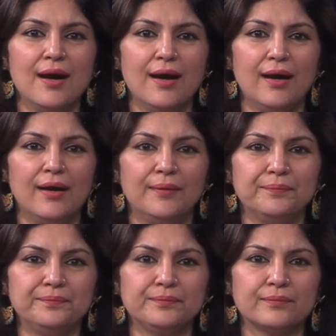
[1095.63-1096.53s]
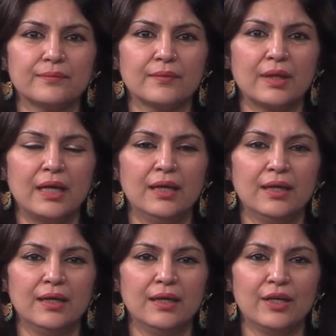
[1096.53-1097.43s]
Um,
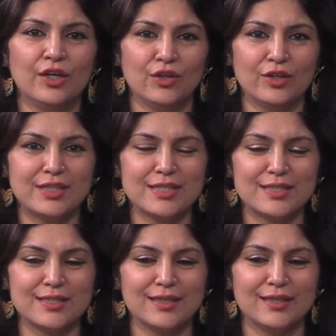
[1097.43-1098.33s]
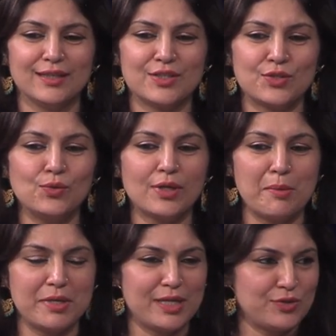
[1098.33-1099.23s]
you know, it's it's school
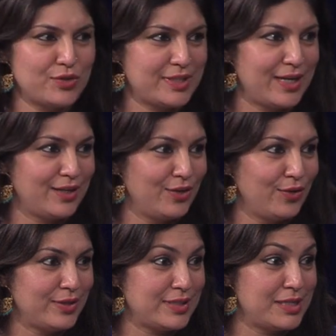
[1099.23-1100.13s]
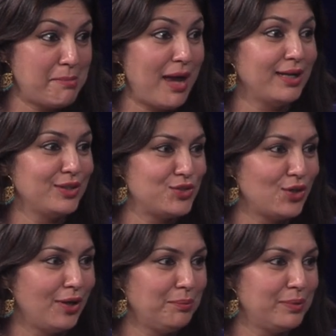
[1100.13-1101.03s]
committee, as you said. You know, it's a demanding
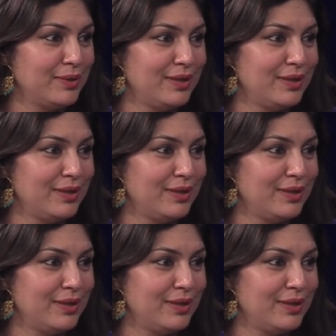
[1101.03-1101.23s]
job.